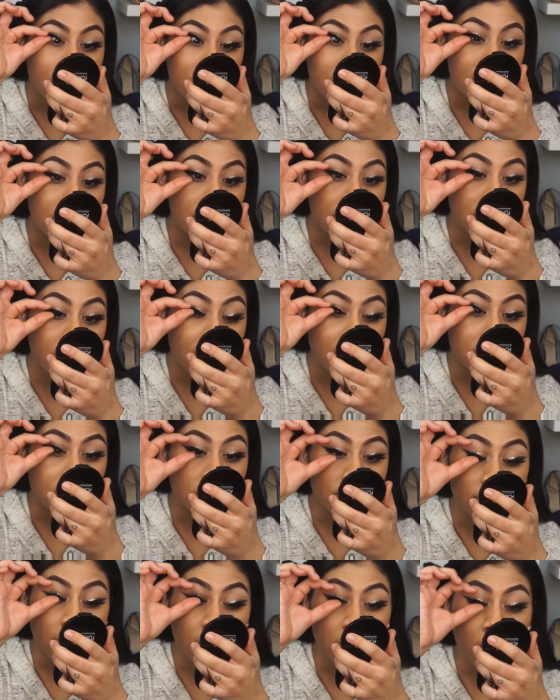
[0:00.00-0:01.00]
for them not
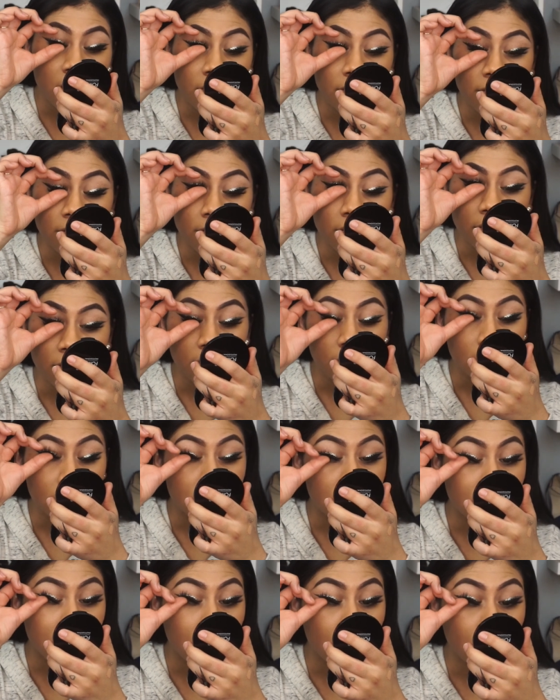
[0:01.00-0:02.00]
to fall off.
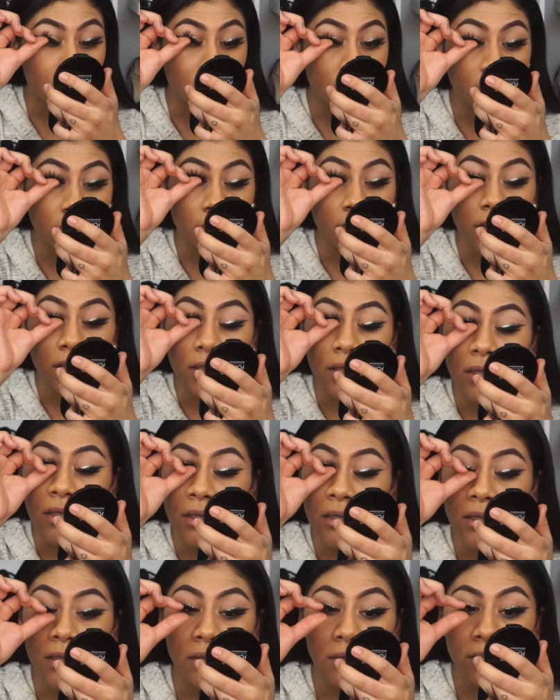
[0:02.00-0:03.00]
So,
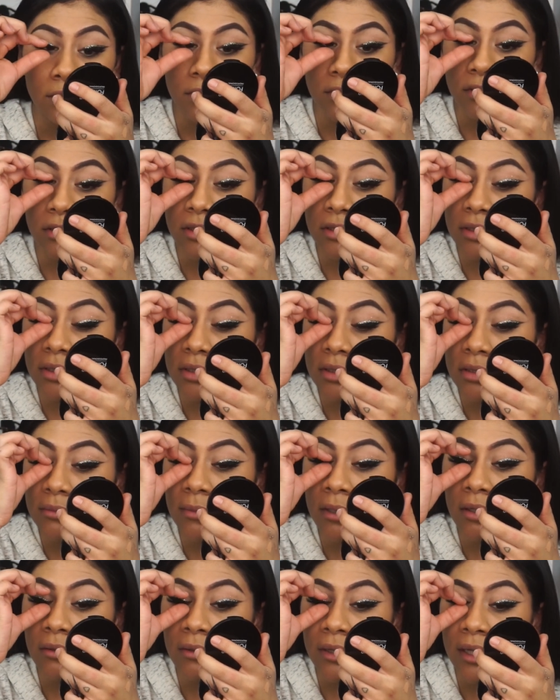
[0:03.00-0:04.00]
you know, just a
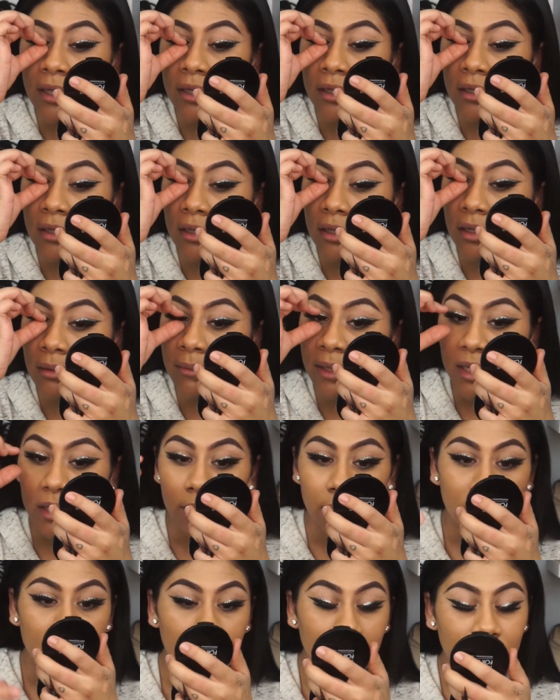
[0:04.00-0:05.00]
smart way. Gotta make
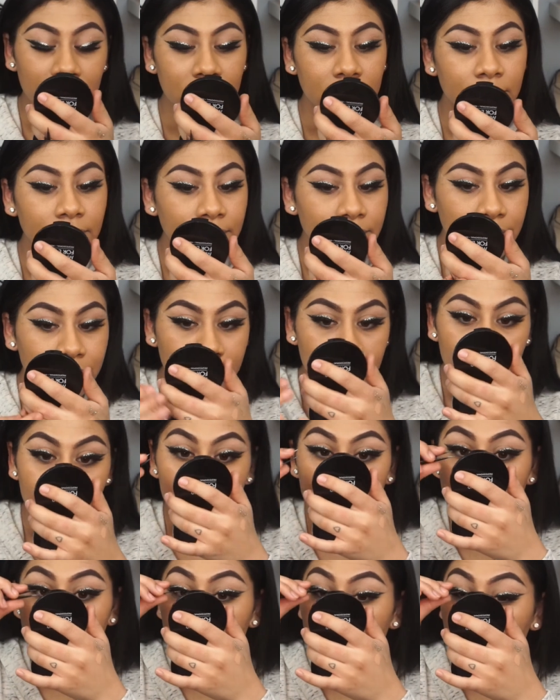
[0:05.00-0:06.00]
it work.
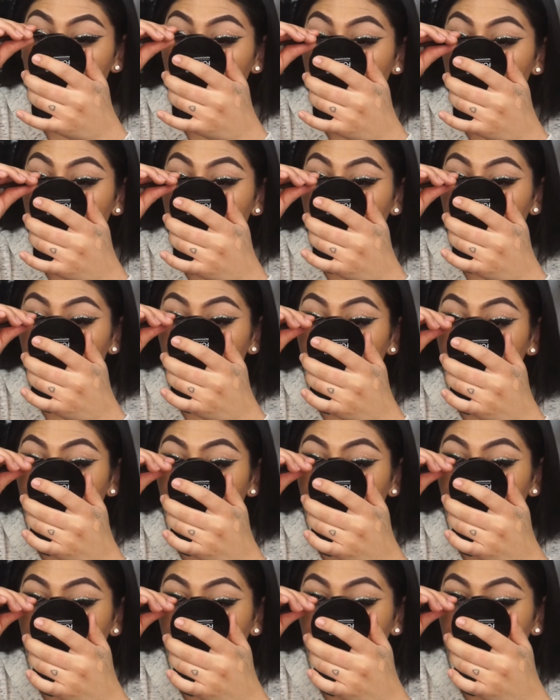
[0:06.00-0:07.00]

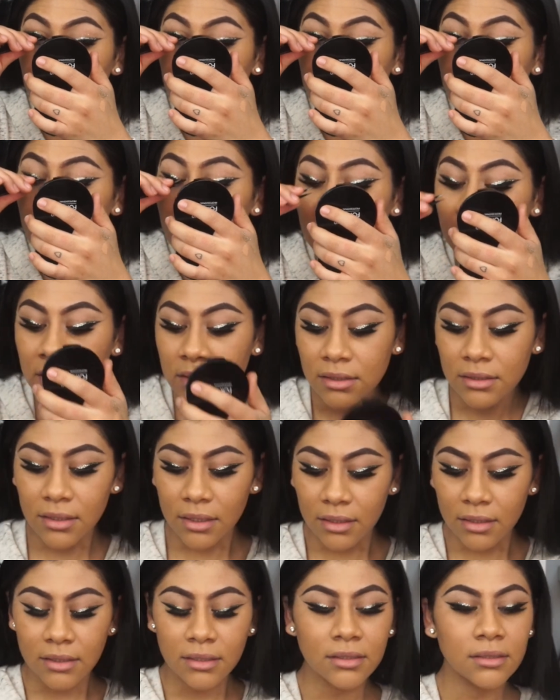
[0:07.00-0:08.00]
Okay, so that's
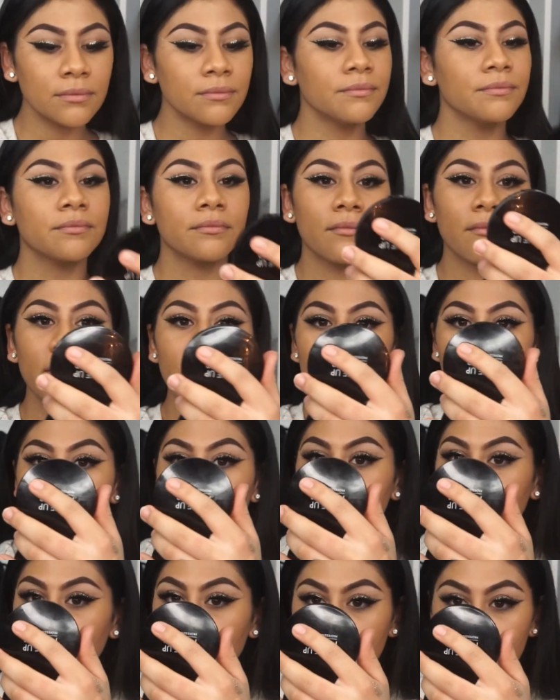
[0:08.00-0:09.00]
done.
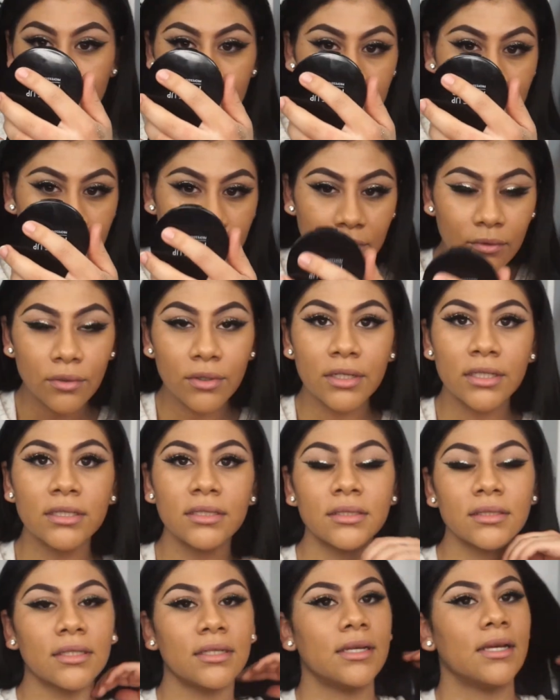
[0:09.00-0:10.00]
Of
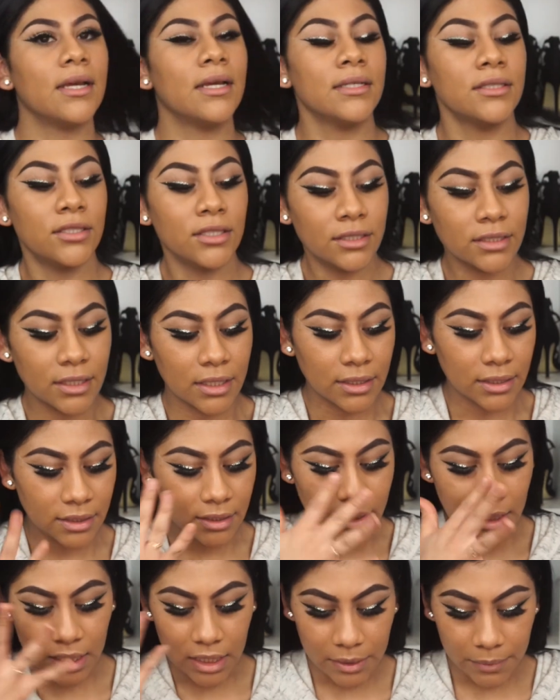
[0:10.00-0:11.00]
course, eyes are
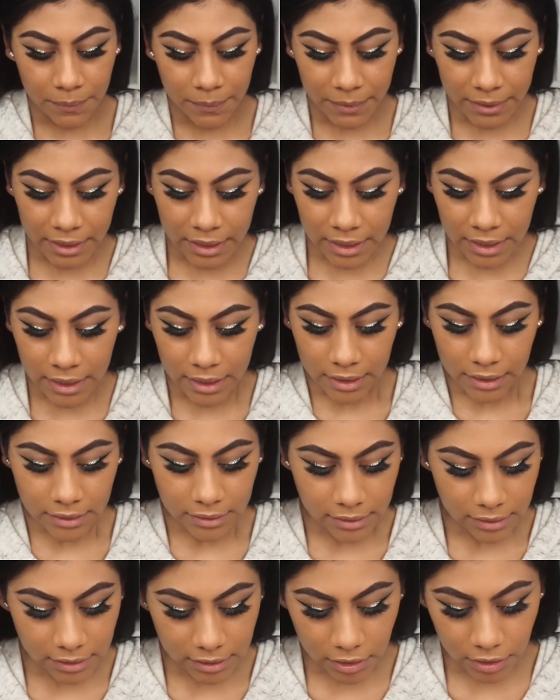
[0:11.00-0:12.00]
done up here.
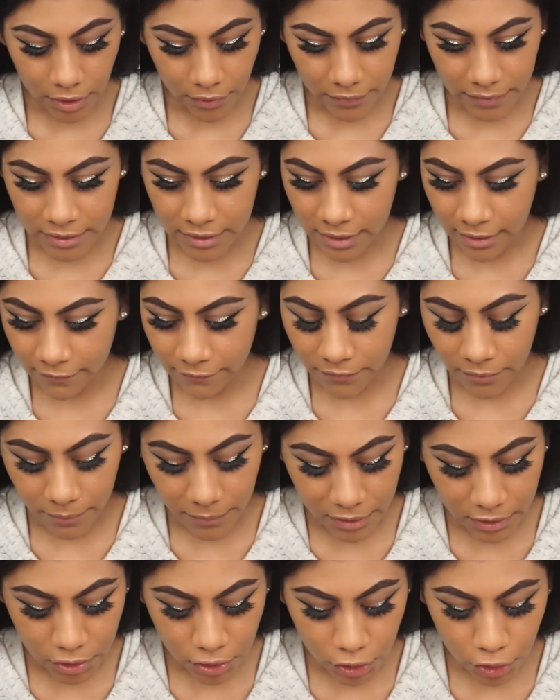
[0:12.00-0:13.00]
So now it's time for
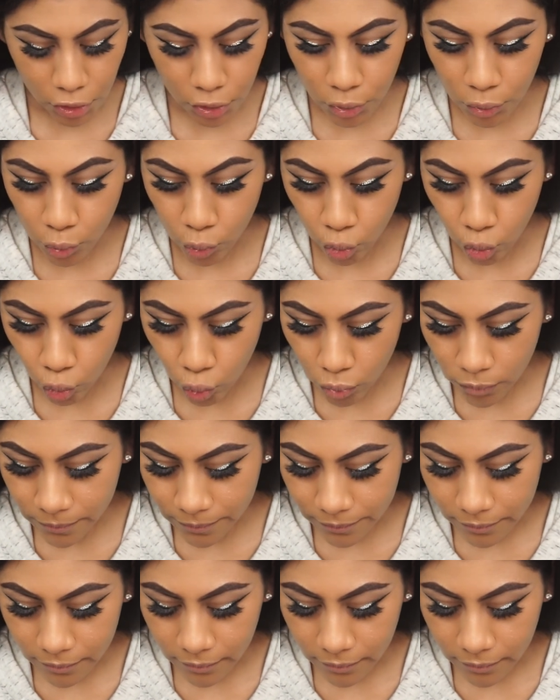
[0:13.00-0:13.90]
me to